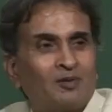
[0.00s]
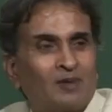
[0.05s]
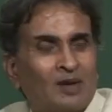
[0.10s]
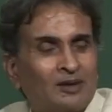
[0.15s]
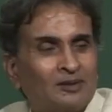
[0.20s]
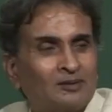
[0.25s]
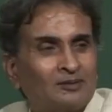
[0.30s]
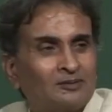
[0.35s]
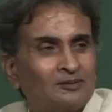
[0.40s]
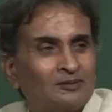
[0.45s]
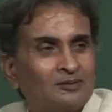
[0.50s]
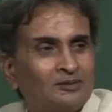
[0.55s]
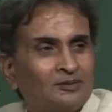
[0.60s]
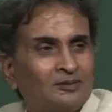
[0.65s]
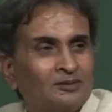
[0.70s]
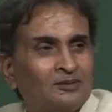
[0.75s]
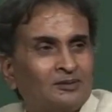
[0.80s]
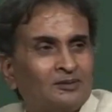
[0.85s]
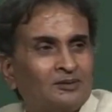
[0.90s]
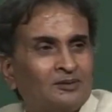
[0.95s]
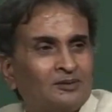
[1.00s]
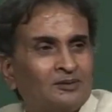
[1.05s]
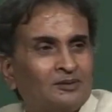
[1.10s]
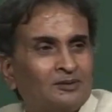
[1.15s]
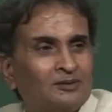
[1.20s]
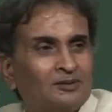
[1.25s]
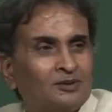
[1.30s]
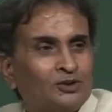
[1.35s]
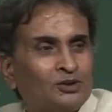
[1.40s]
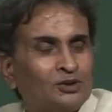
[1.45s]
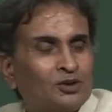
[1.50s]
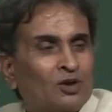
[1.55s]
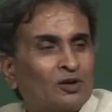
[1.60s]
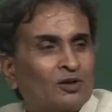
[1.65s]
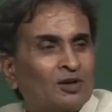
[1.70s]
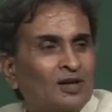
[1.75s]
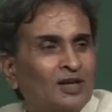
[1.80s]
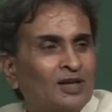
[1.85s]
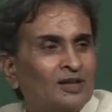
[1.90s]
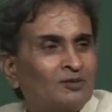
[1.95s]
by one,
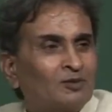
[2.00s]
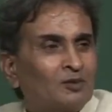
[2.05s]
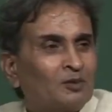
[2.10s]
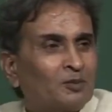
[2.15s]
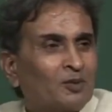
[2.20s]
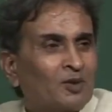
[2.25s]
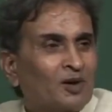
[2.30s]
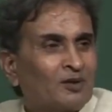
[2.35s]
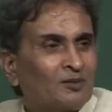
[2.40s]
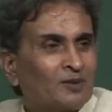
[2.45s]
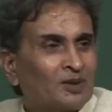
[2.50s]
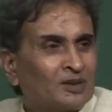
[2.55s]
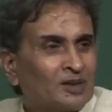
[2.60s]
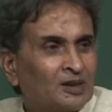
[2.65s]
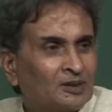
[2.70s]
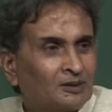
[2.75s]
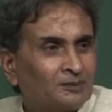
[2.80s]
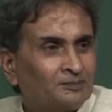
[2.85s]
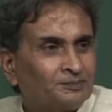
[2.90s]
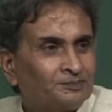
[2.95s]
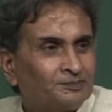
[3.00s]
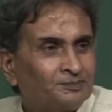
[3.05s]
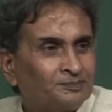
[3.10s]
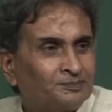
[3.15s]
shorter length will be provided by the other.